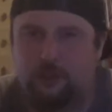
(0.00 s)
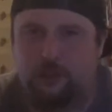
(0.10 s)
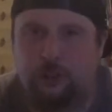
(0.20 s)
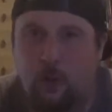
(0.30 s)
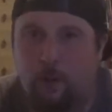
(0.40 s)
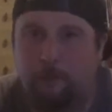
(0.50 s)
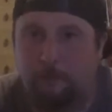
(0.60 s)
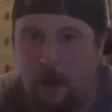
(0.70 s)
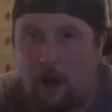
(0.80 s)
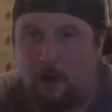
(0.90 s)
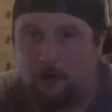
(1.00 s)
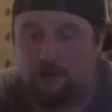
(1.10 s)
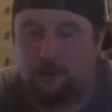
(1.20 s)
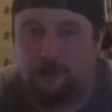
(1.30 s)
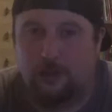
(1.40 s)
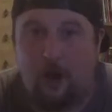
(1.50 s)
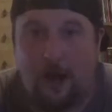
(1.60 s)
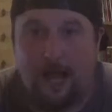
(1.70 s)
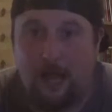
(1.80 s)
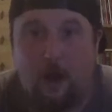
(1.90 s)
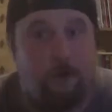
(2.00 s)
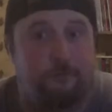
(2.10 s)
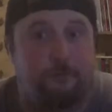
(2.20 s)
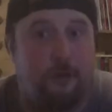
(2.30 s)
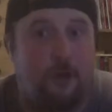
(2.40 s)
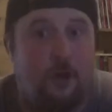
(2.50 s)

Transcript: show imparts that I loved